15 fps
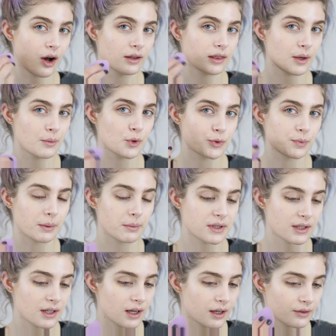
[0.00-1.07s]
on the most
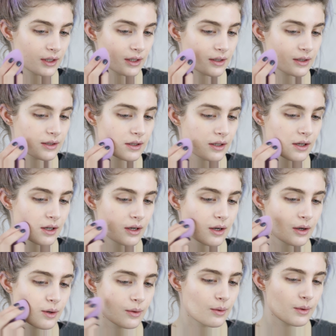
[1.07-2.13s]
pigmented areas
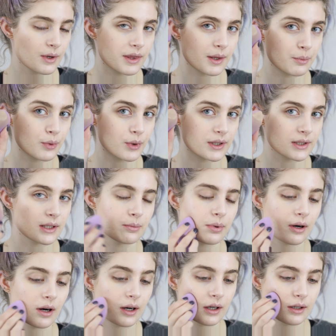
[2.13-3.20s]
with the pointy
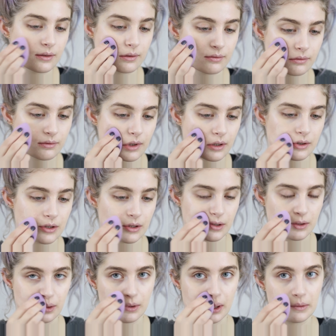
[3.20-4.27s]
part, and
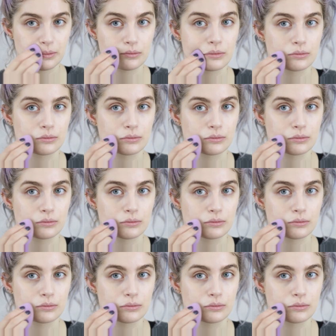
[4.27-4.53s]
just do it.